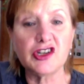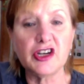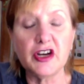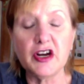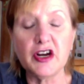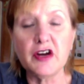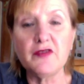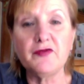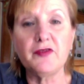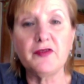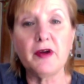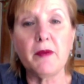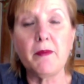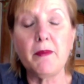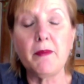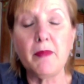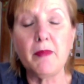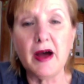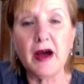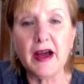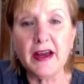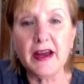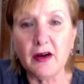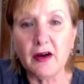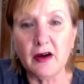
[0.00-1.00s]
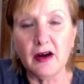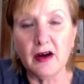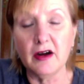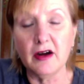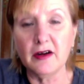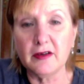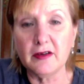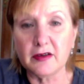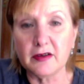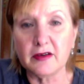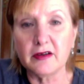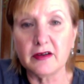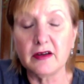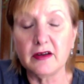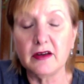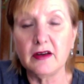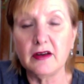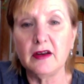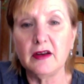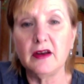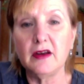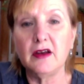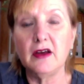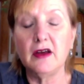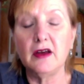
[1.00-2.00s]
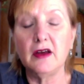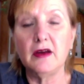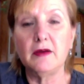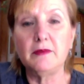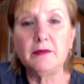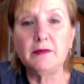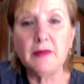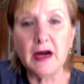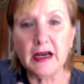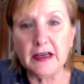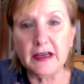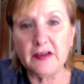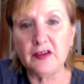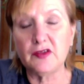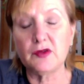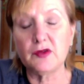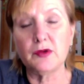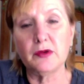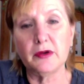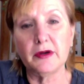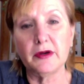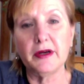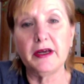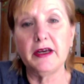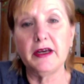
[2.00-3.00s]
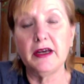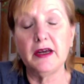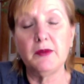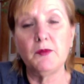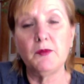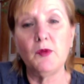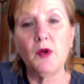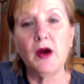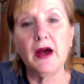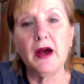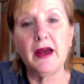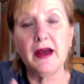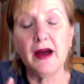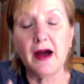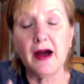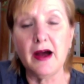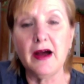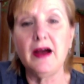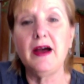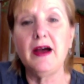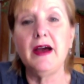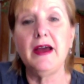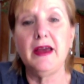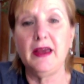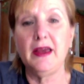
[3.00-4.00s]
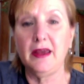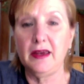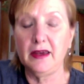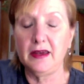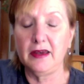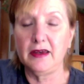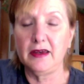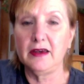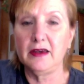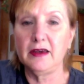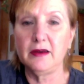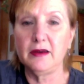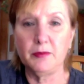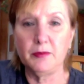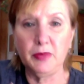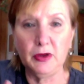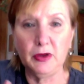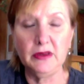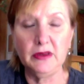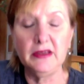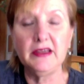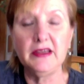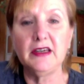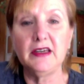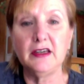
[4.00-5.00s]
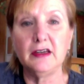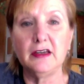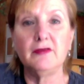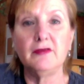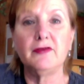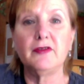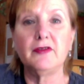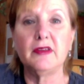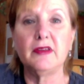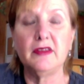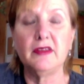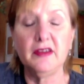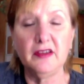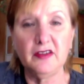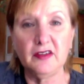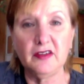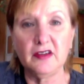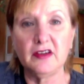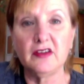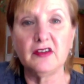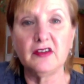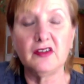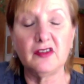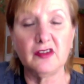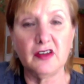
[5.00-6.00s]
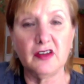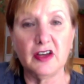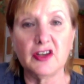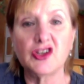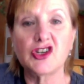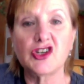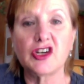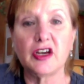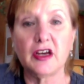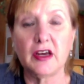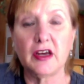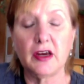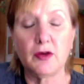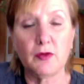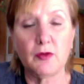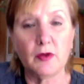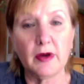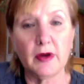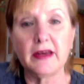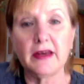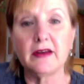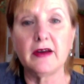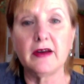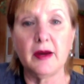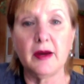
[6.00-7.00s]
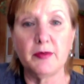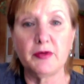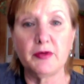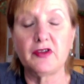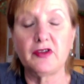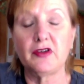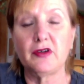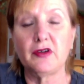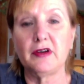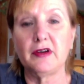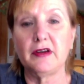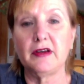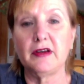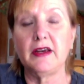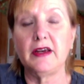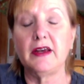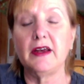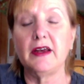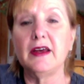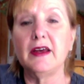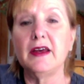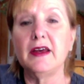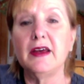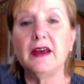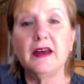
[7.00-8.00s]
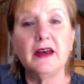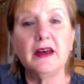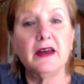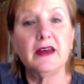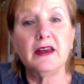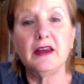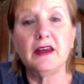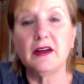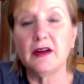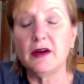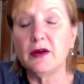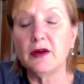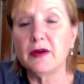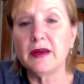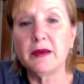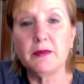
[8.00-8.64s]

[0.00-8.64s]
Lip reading: just wanted to share from my heart my story and why I believe this is such a great opportunity.